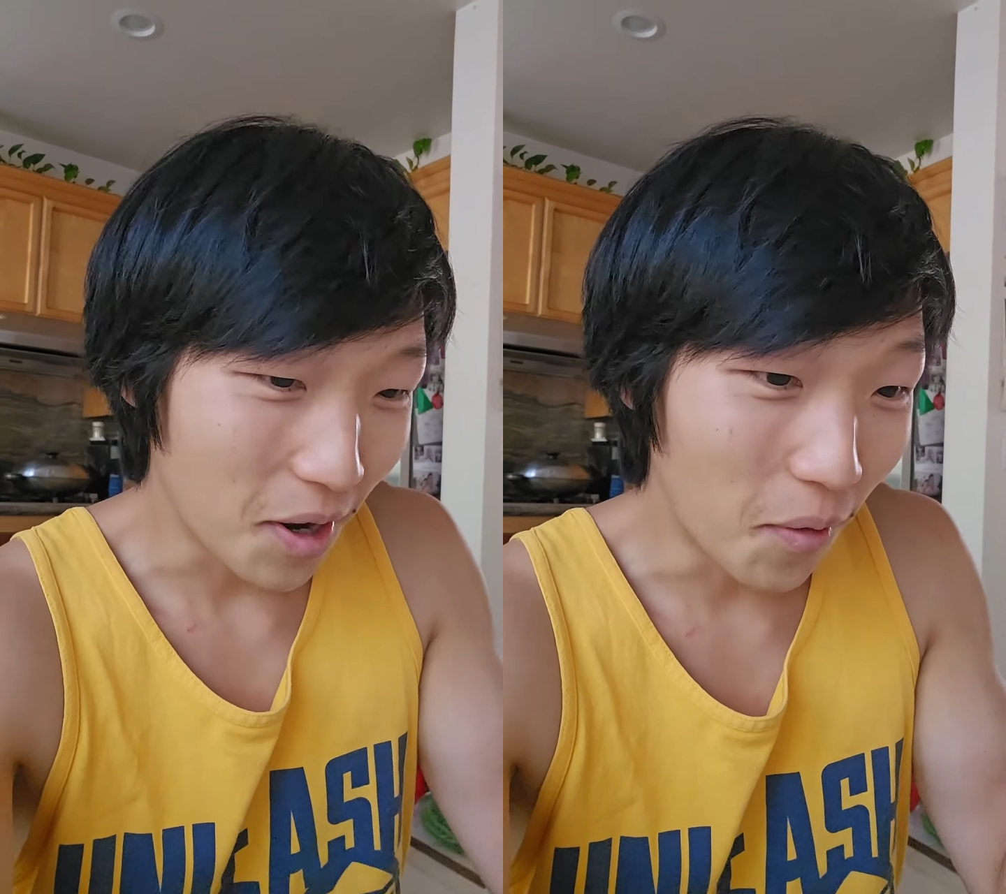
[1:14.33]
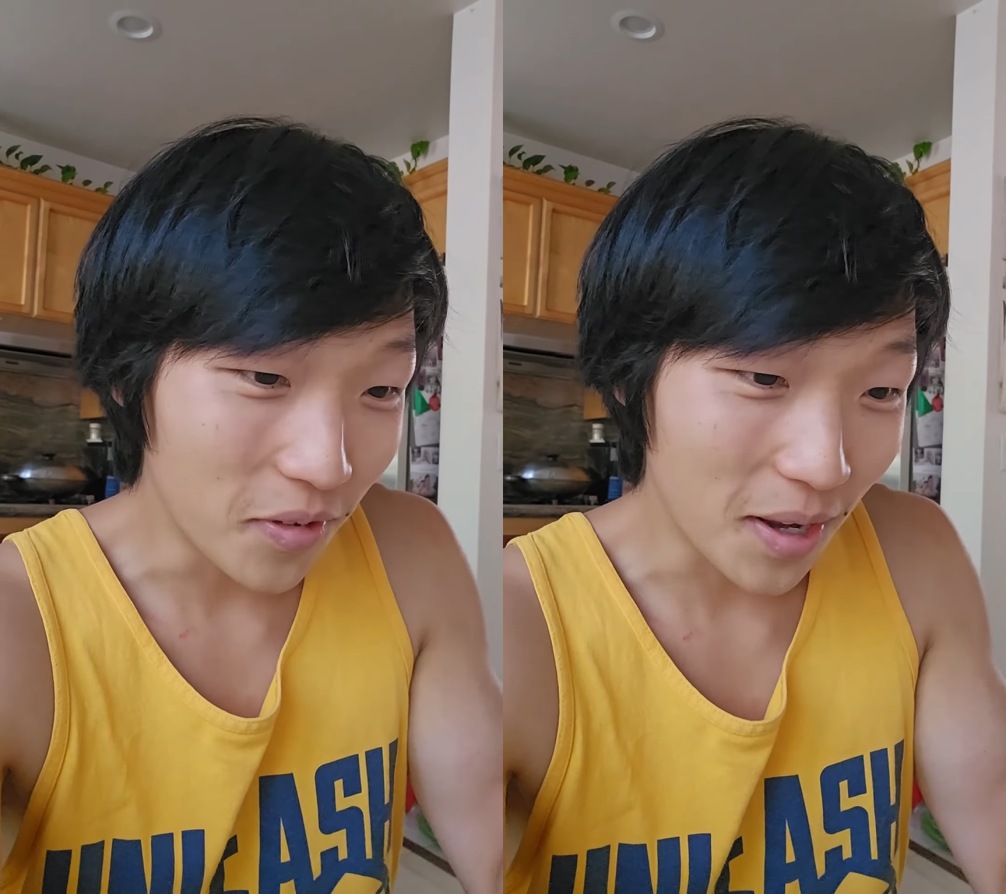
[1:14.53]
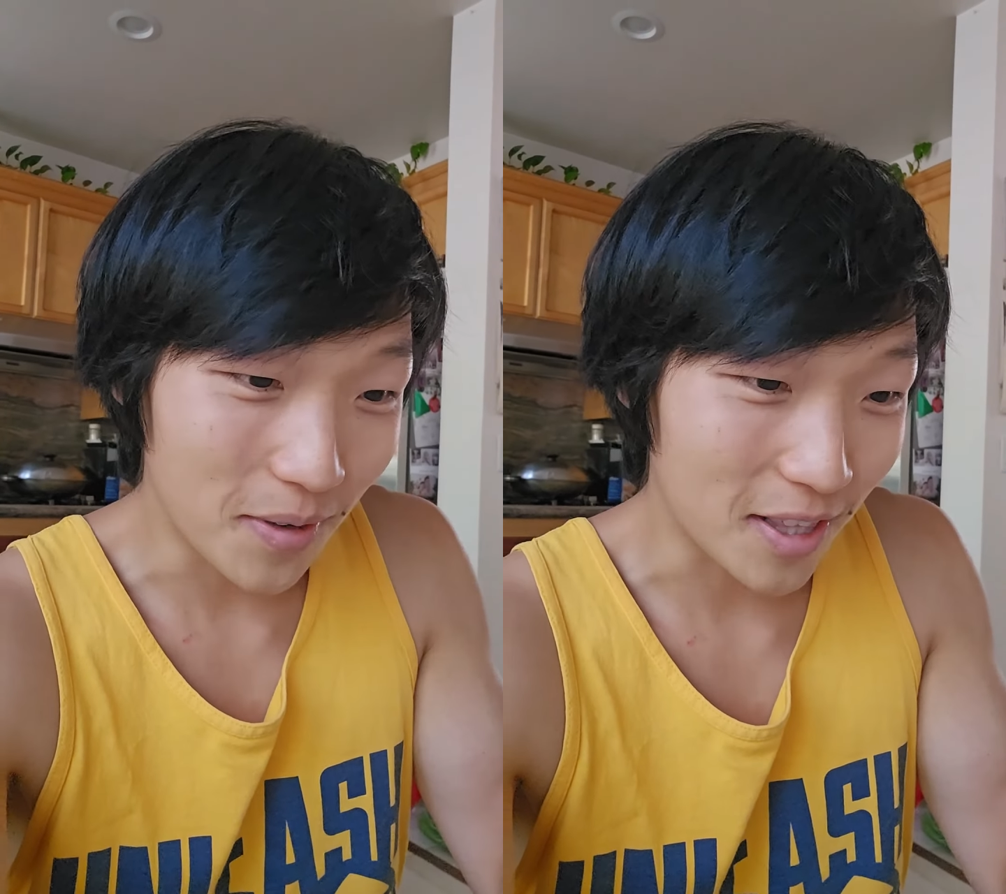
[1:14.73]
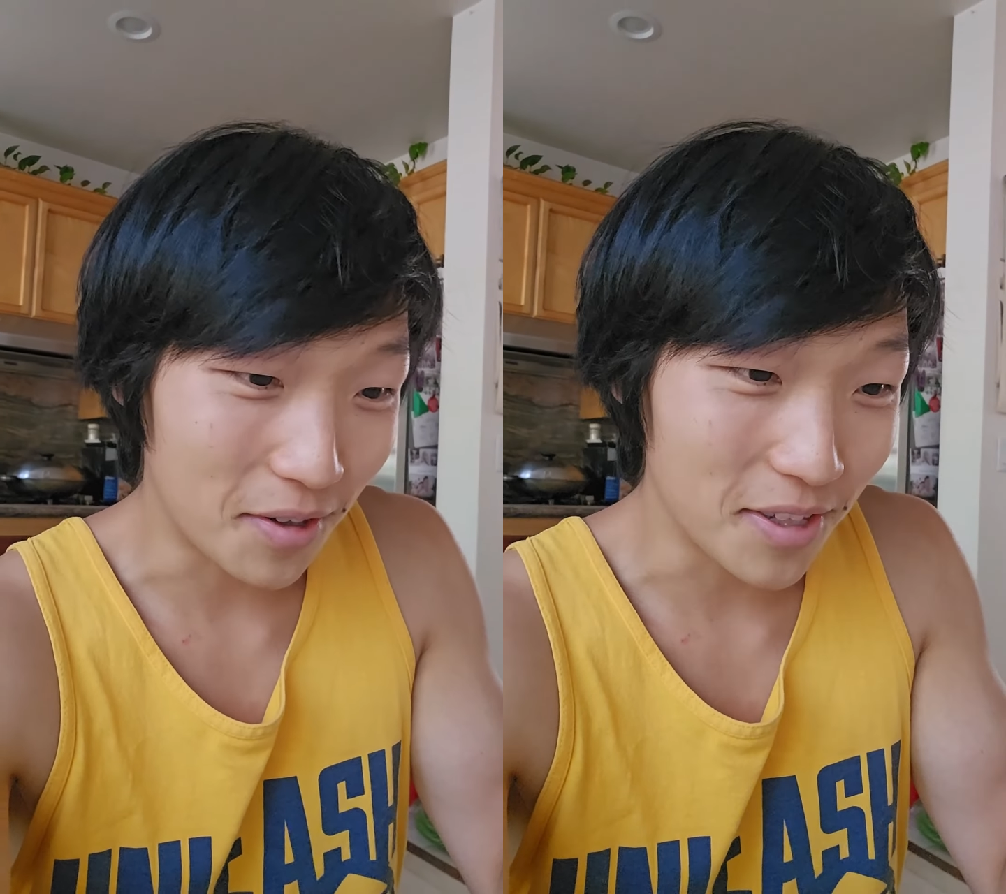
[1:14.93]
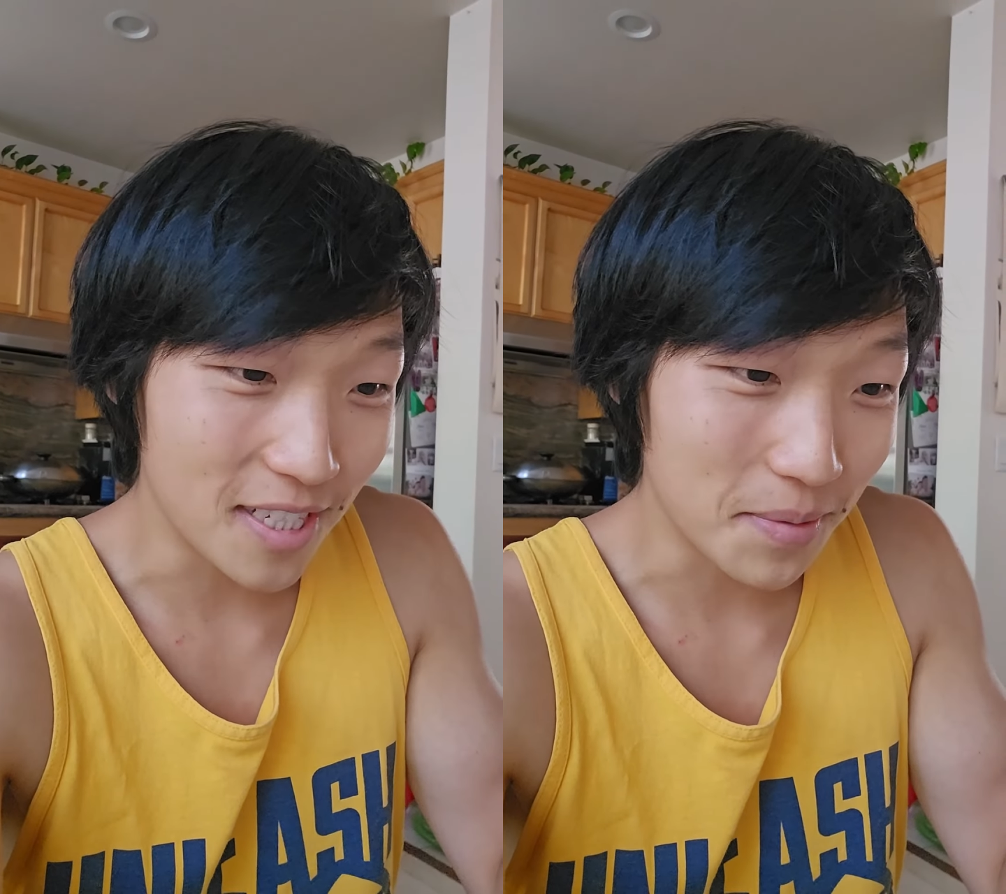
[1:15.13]
Hopefully I'm not the
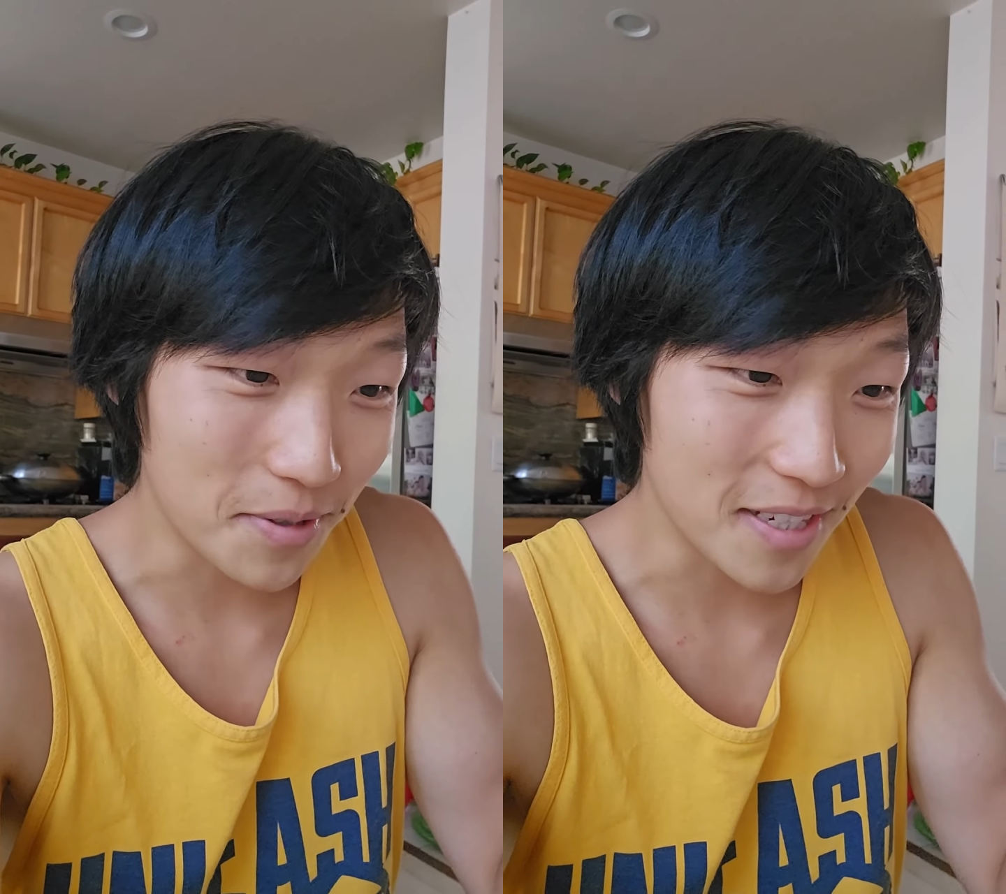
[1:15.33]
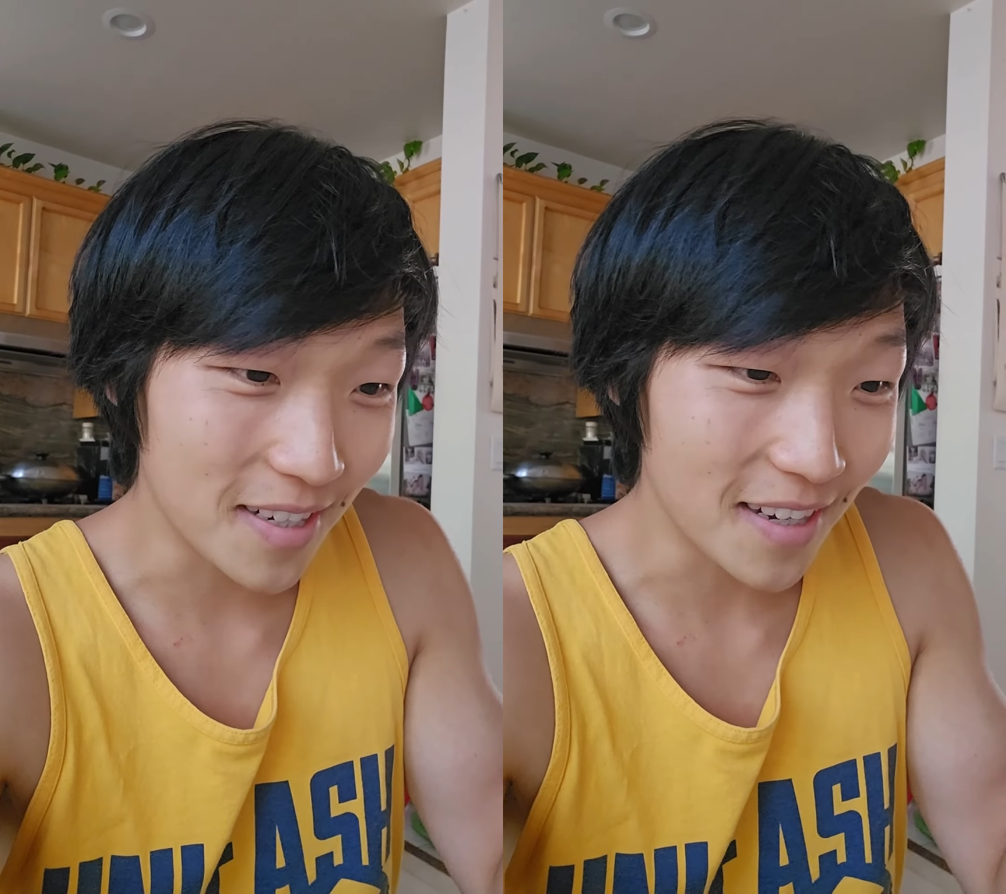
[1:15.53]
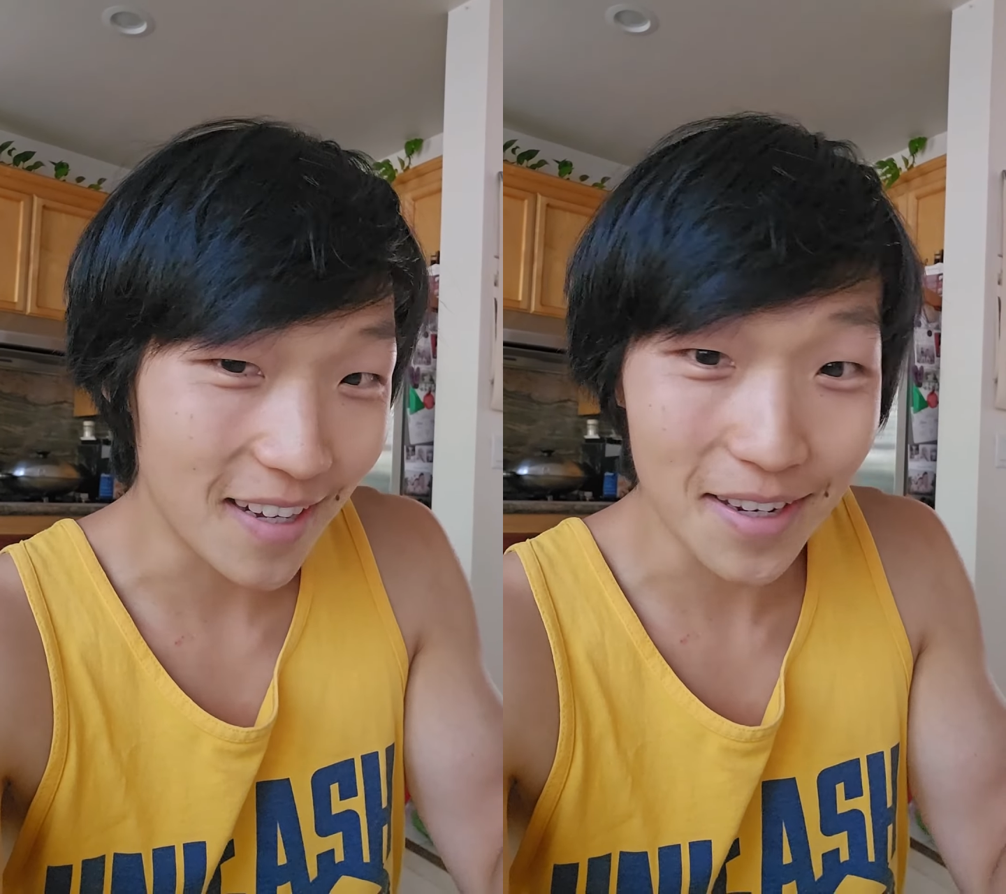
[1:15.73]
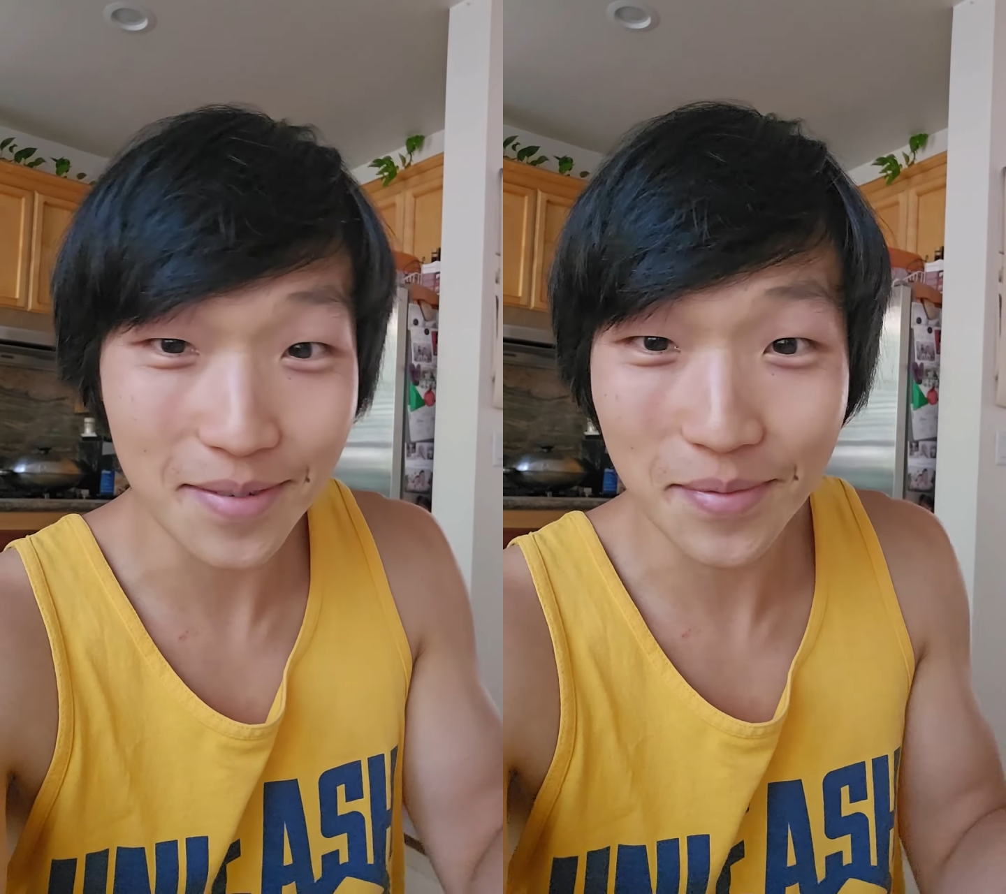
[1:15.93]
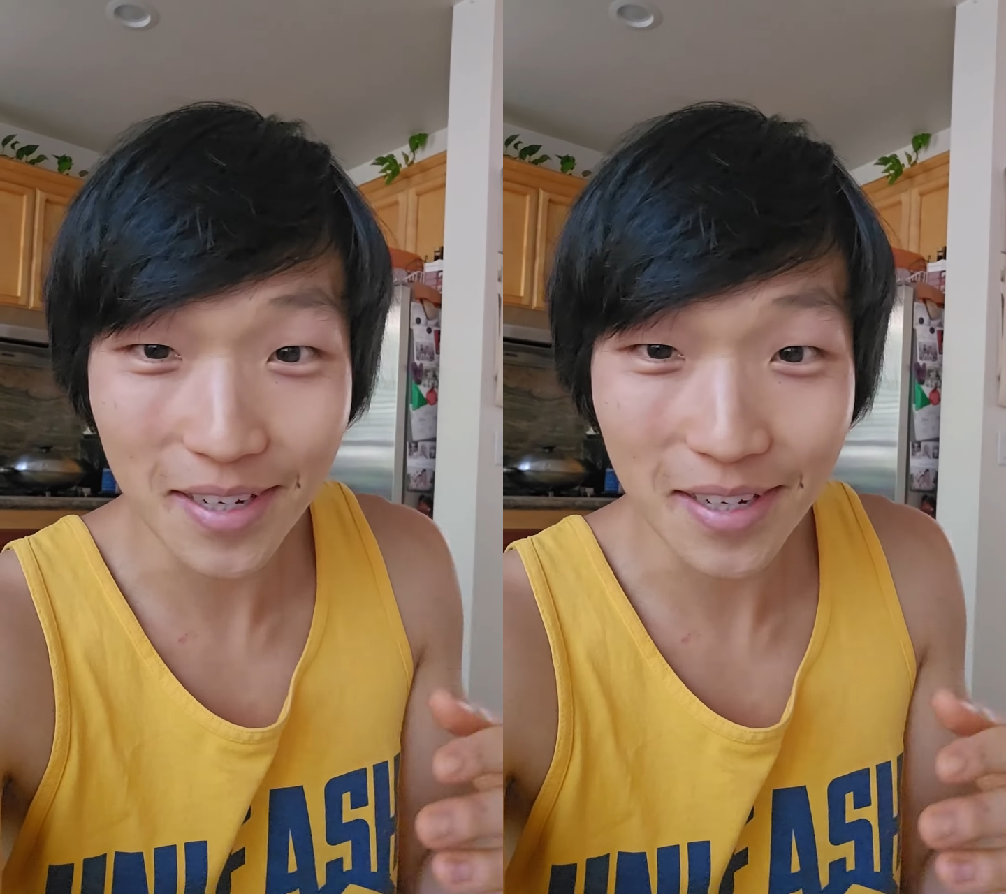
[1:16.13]
only simpleton idiot,